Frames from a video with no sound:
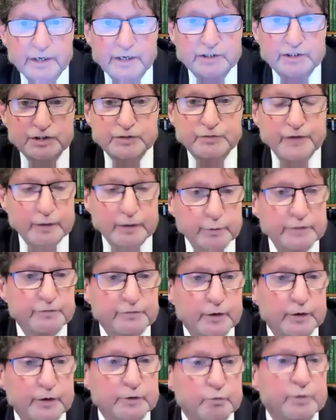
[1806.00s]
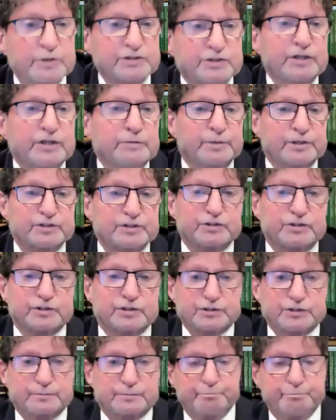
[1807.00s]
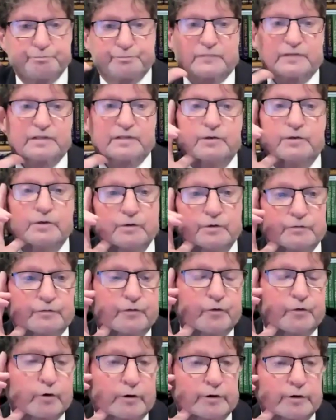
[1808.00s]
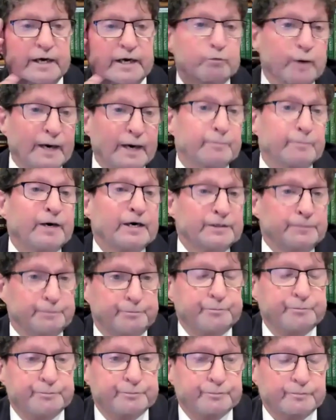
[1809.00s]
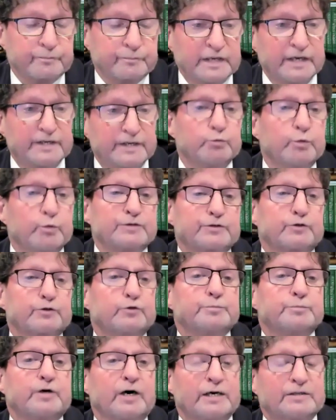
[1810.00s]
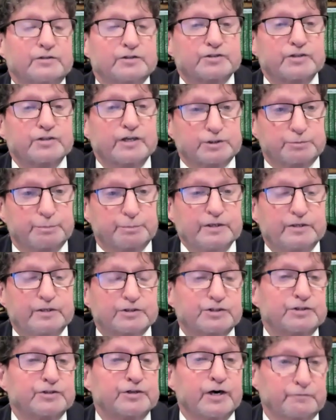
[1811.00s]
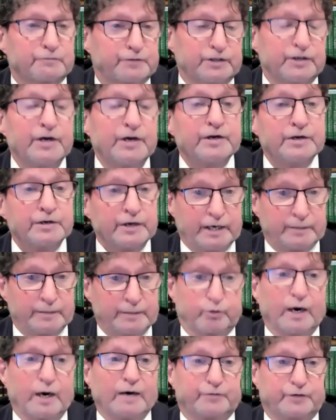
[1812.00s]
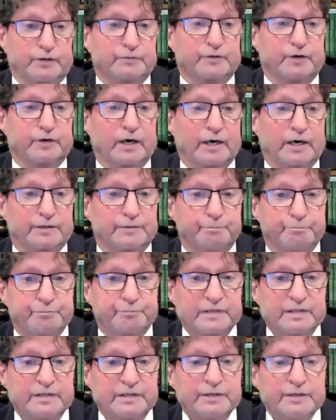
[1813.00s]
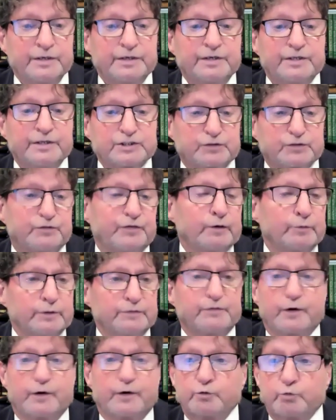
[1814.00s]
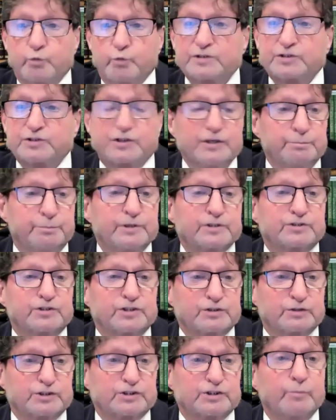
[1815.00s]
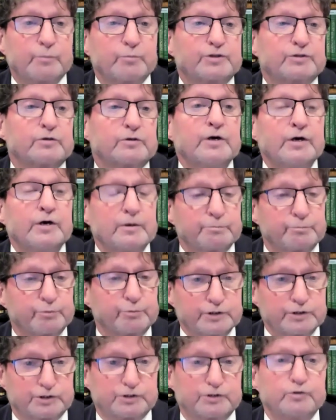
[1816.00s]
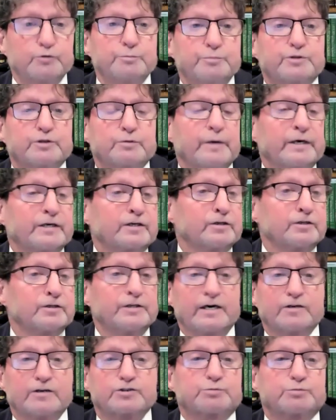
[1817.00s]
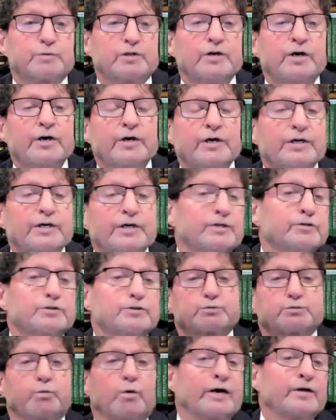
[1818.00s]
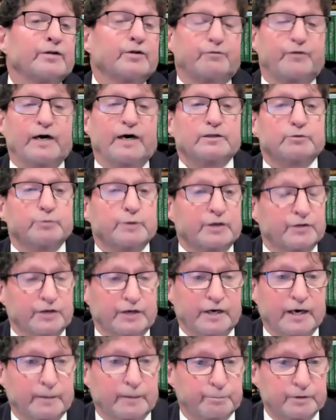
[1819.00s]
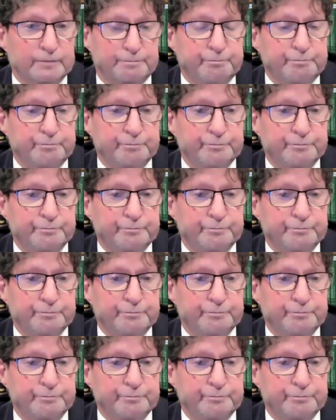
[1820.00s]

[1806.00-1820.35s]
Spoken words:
It's very, very risky business for a rabbi, anyone to whom God does not speak as a Navi, a prophet of God. It is very, very risky business for someone to presume to make an announcement. Here's why the following thing happened.